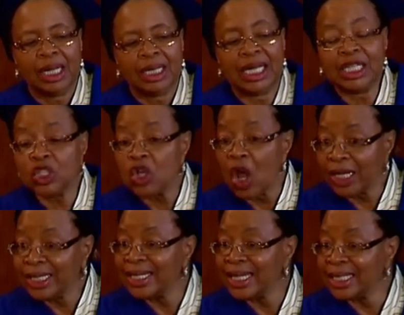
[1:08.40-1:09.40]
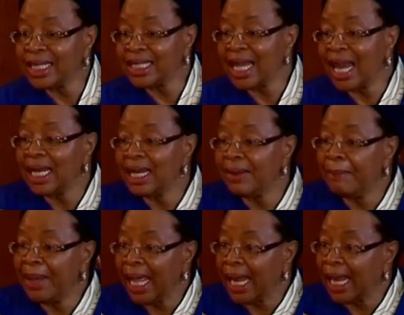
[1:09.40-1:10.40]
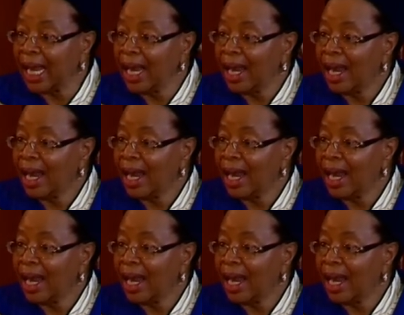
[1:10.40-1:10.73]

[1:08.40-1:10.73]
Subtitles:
does not necessarily mean